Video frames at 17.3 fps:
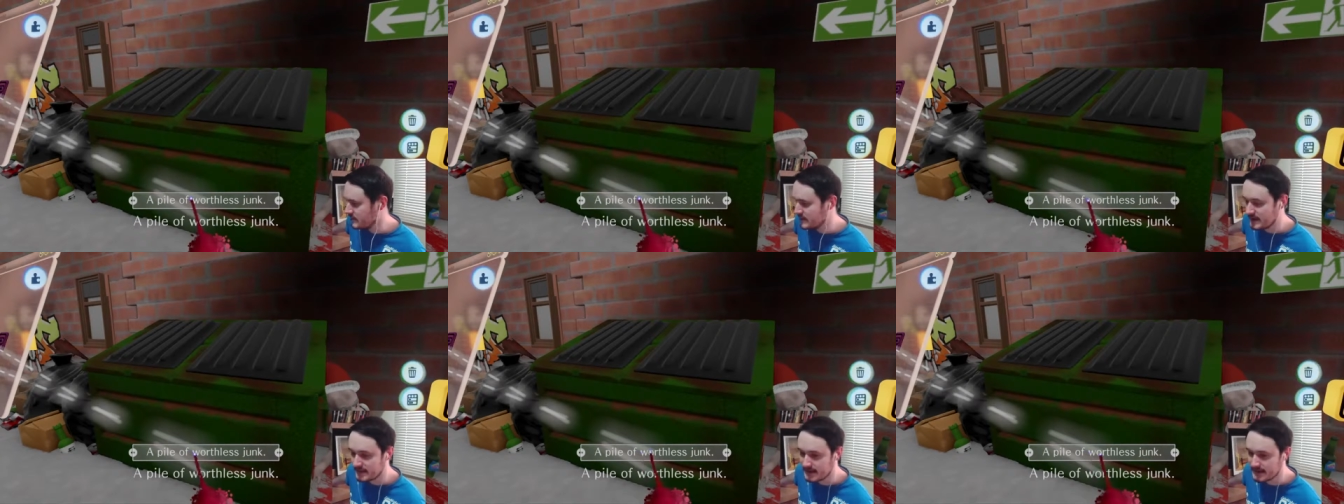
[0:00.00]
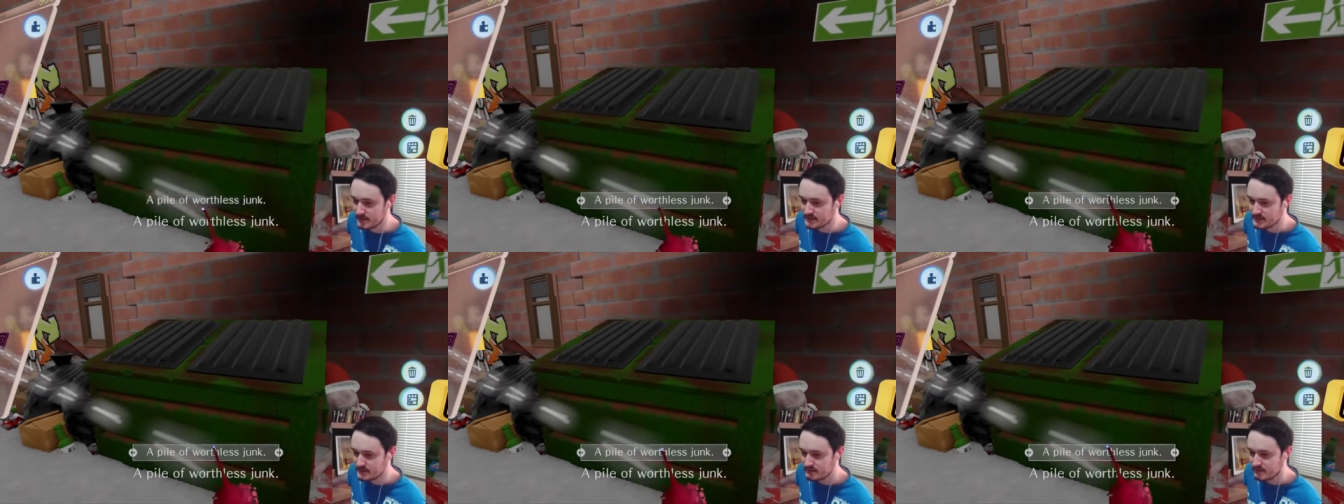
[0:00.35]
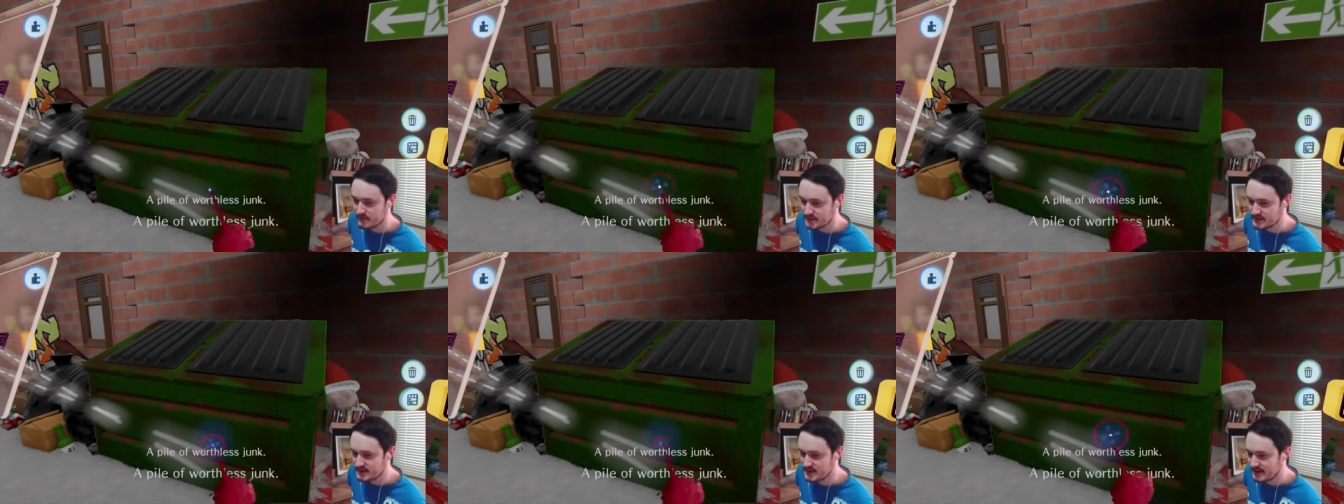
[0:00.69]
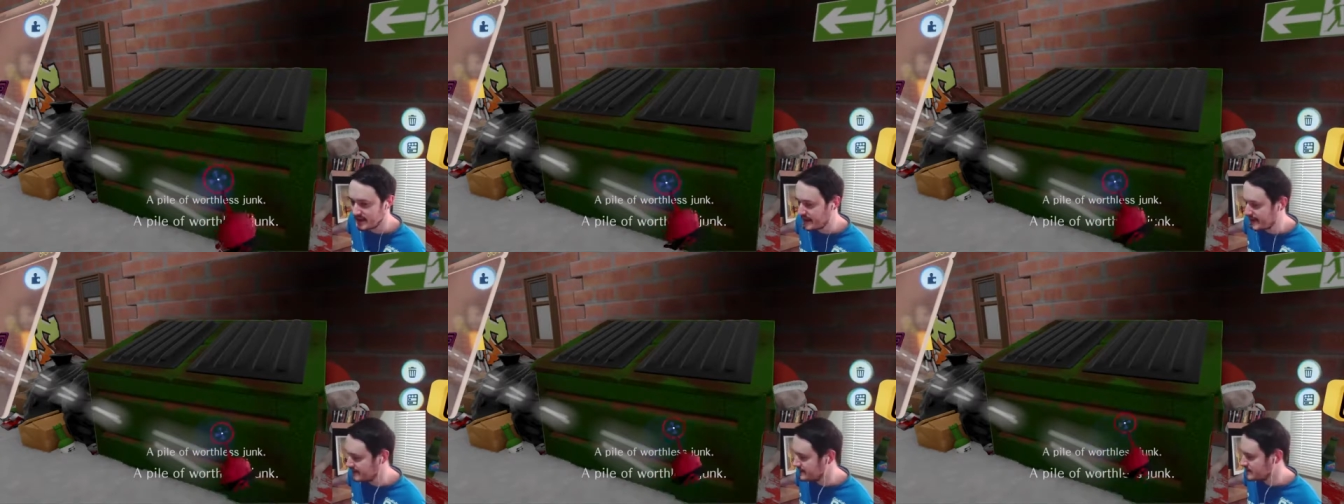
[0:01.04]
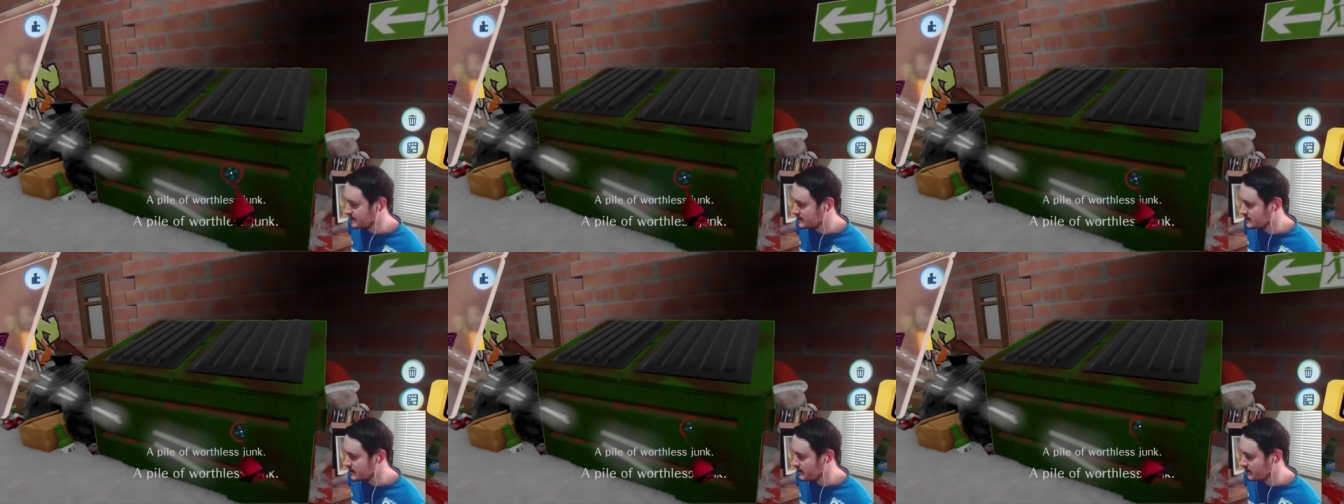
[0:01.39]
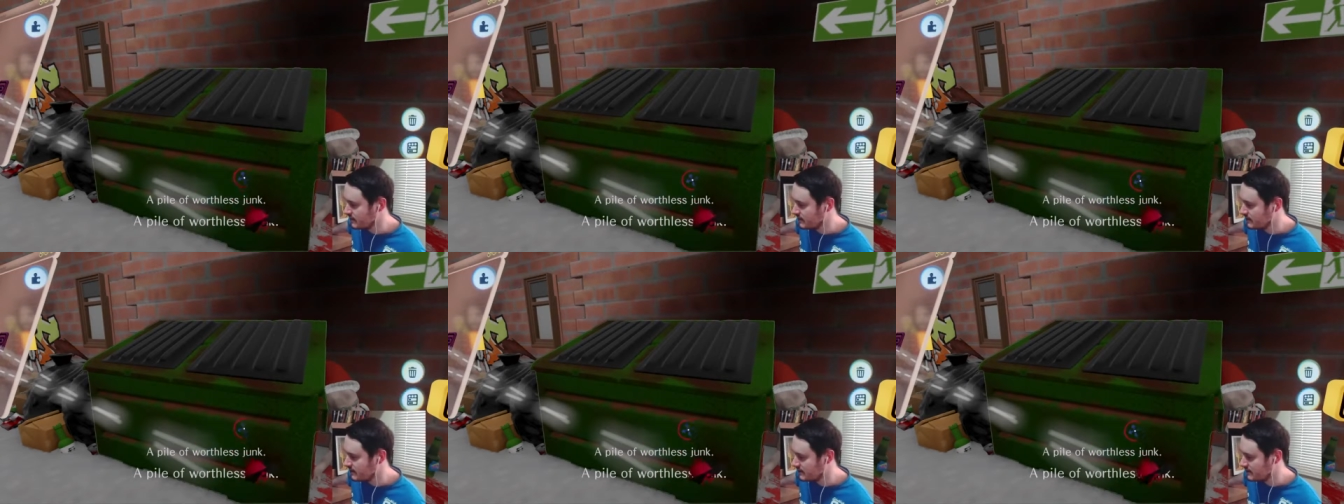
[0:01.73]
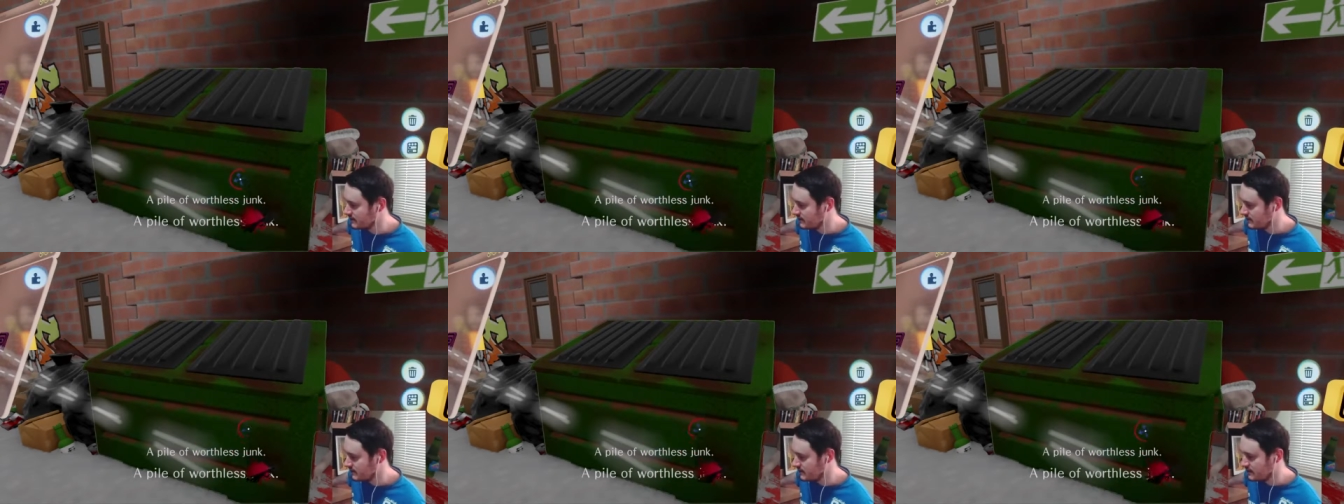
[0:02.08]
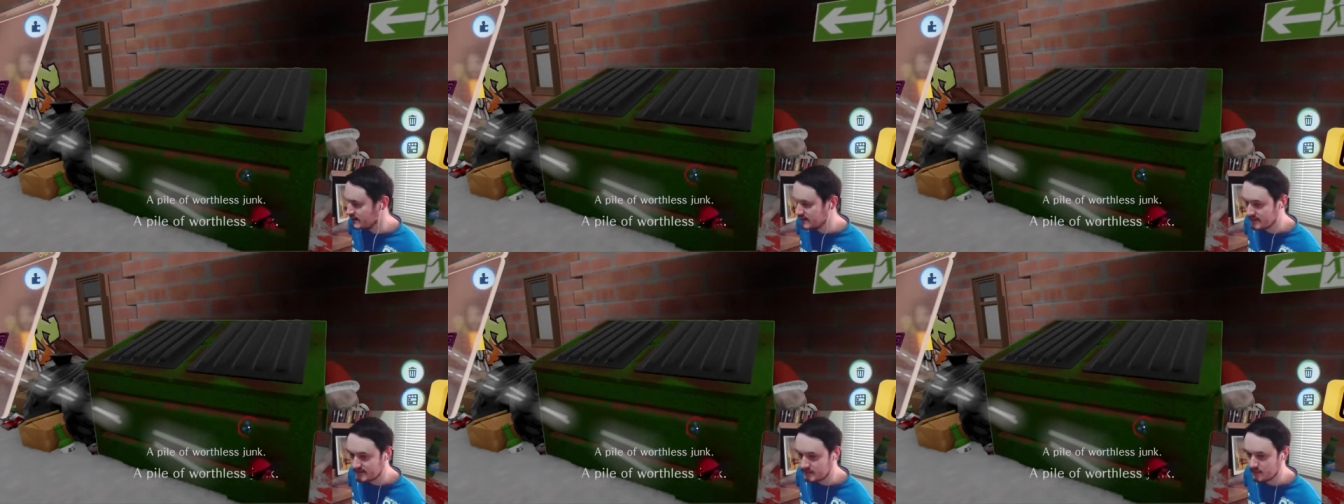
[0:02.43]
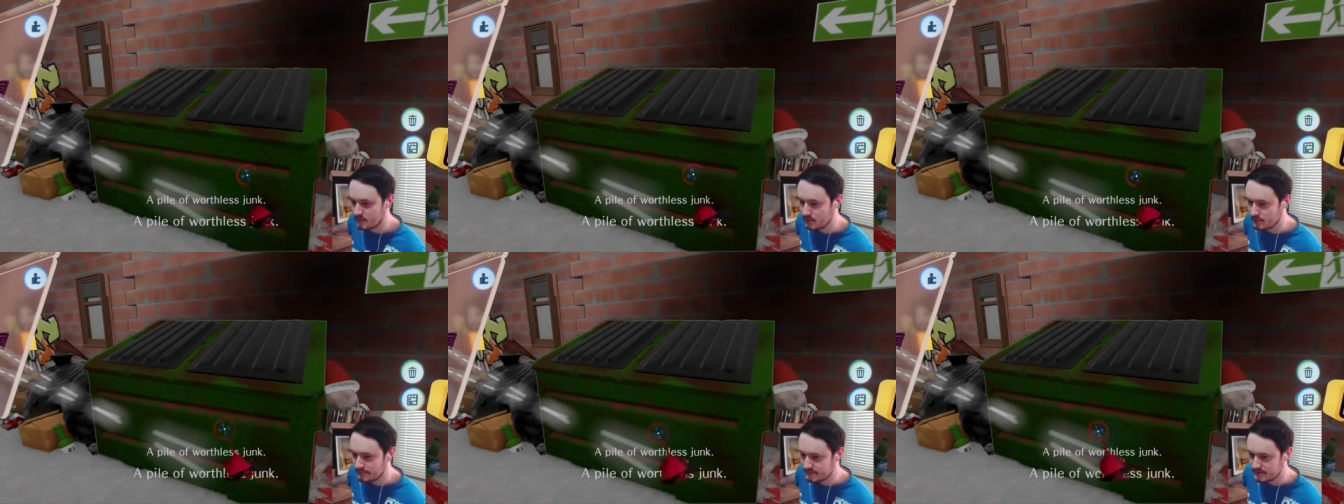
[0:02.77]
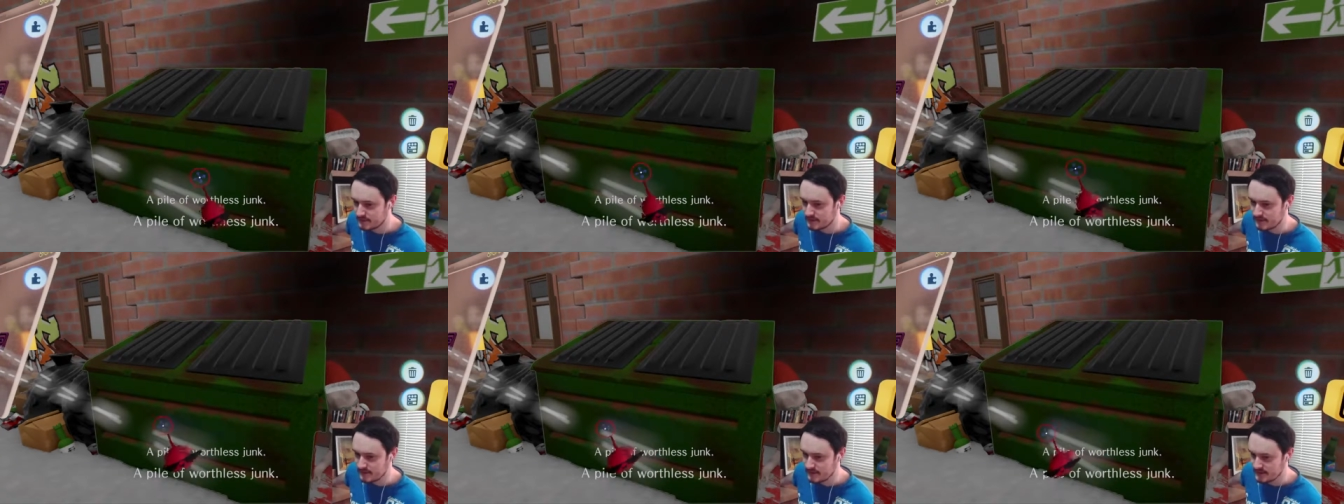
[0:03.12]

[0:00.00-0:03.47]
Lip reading: Yeah, that was the first thing I had to discover, that you need to move the